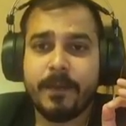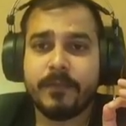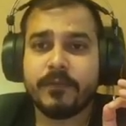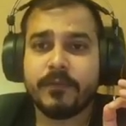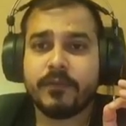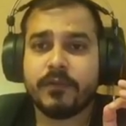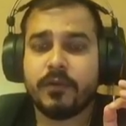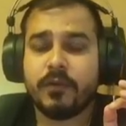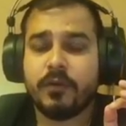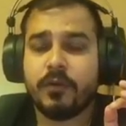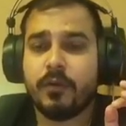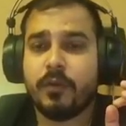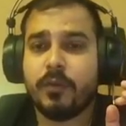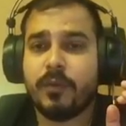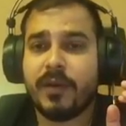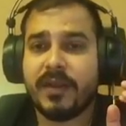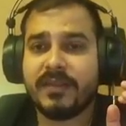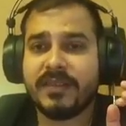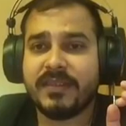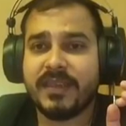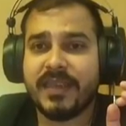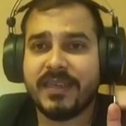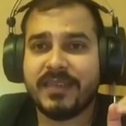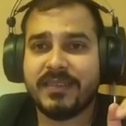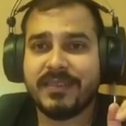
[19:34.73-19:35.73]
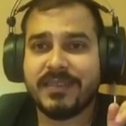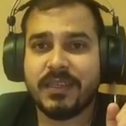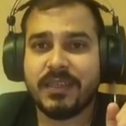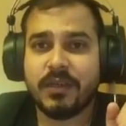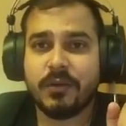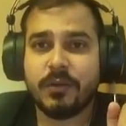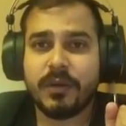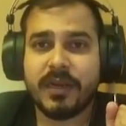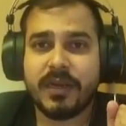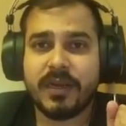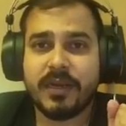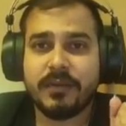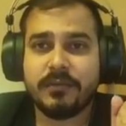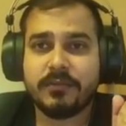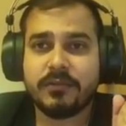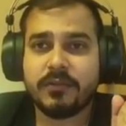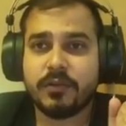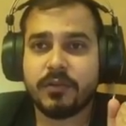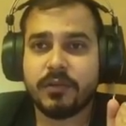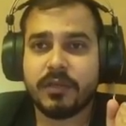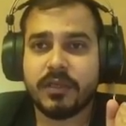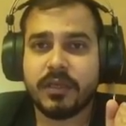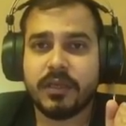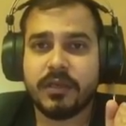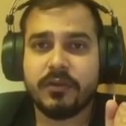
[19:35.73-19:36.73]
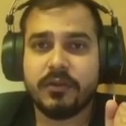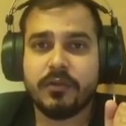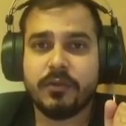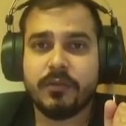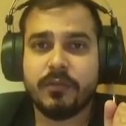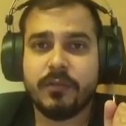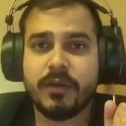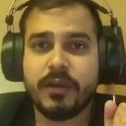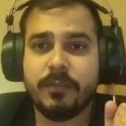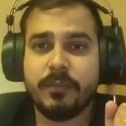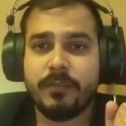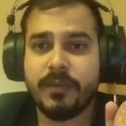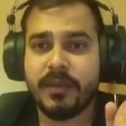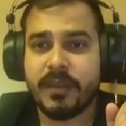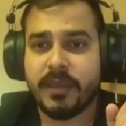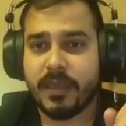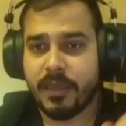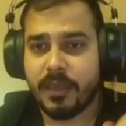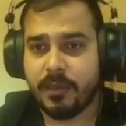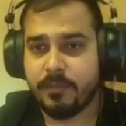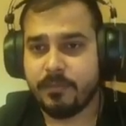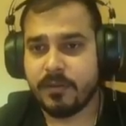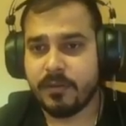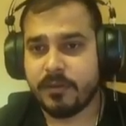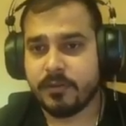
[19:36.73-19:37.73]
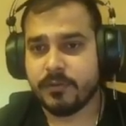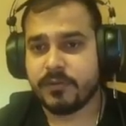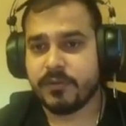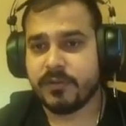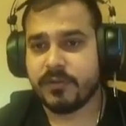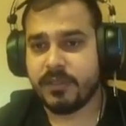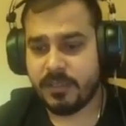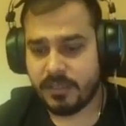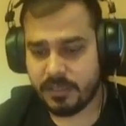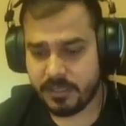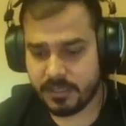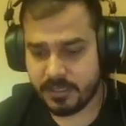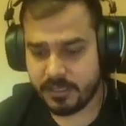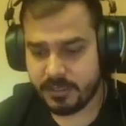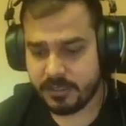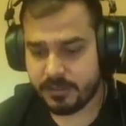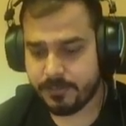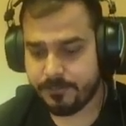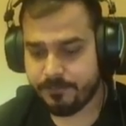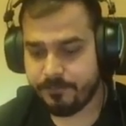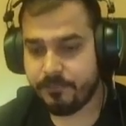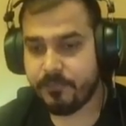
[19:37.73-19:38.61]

So once I execute it, so here you will be able to see it.